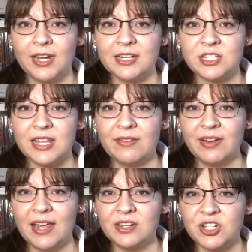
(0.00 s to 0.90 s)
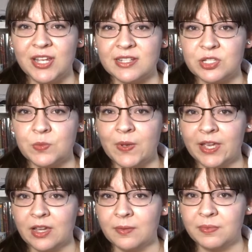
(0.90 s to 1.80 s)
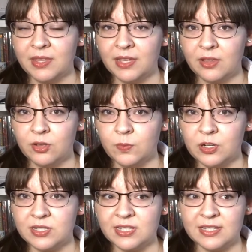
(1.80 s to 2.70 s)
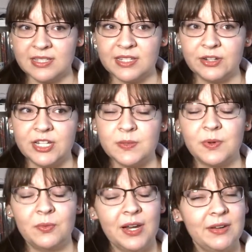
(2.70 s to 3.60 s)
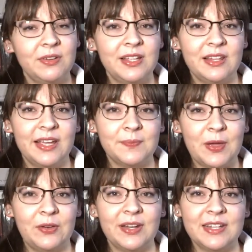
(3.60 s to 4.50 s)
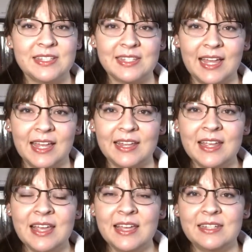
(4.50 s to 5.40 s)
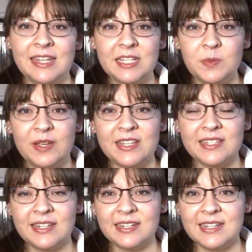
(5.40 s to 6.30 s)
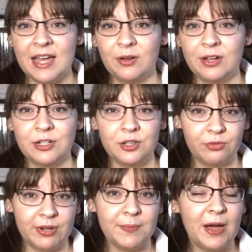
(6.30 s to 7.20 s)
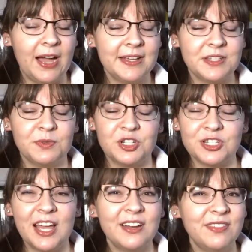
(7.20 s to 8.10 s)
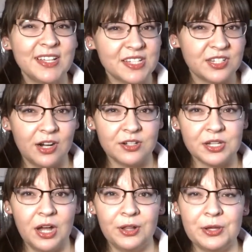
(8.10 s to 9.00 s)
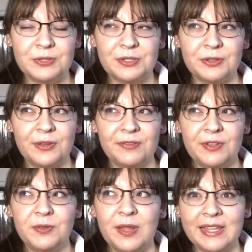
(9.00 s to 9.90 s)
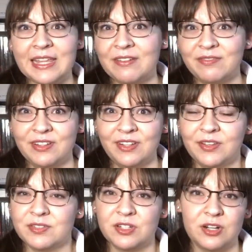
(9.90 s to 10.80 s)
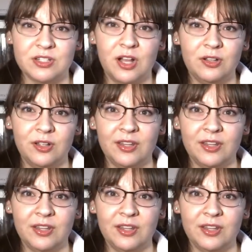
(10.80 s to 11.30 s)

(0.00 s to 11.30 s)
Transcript: I just haven't had a chance to pick up the other books in the series, but what I really like about it is that it takes place in a town called Three Pines, which is kind of like a Stars Hollow, so if you like that feeling of Stars Hollow and